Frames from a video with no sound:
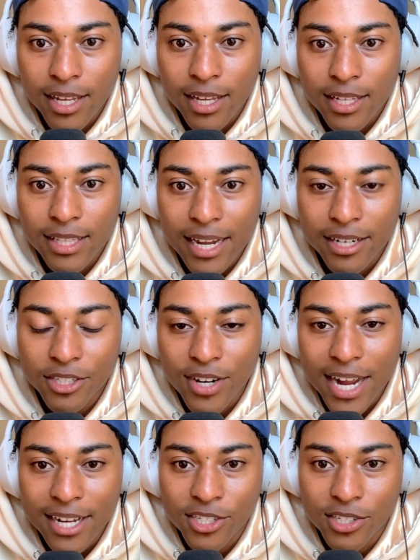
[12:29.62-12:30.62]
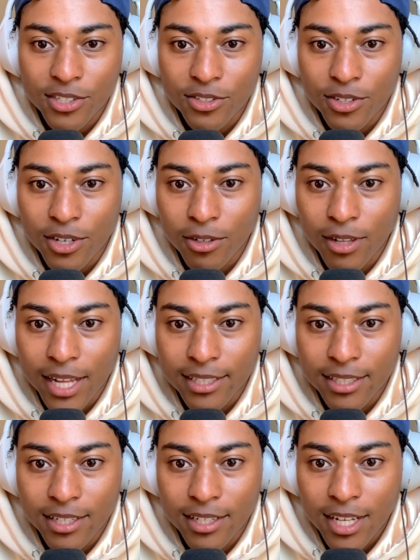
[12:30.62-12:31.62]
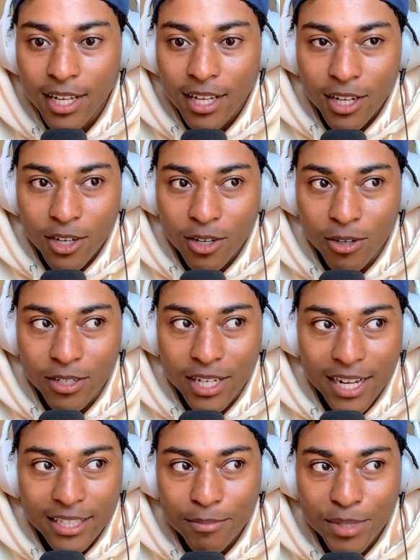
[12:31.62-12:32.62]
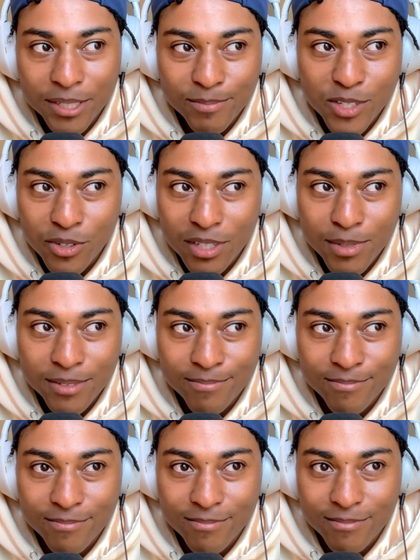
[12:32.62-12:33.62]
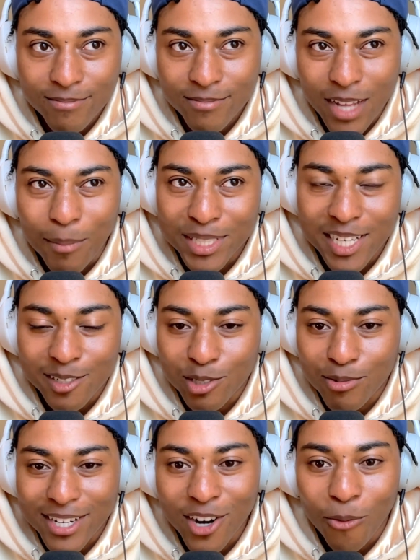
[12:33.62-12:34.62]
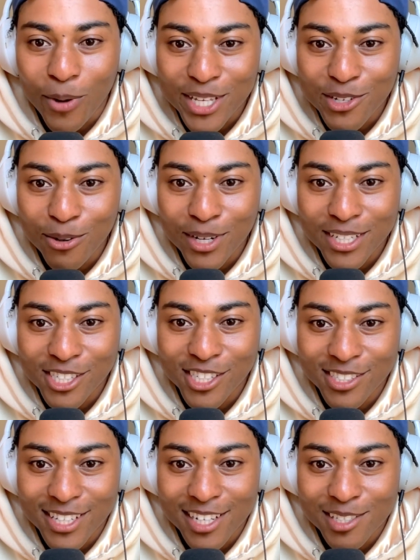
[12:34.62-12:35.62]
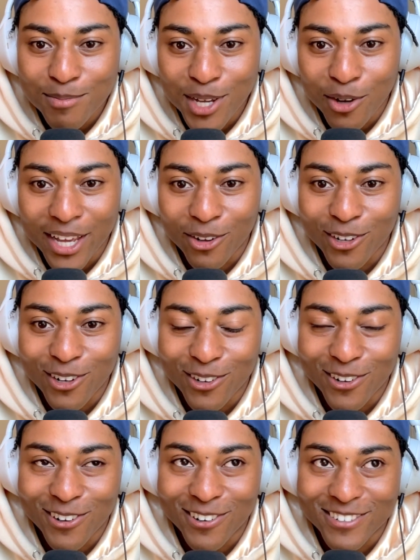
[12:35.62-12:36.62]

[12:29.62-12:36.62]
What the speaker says: that attraction, like the, "Oh god, let me Imma text her right." No, wait, you know what? She just texted me? Okay, hold on, hold on, hold on.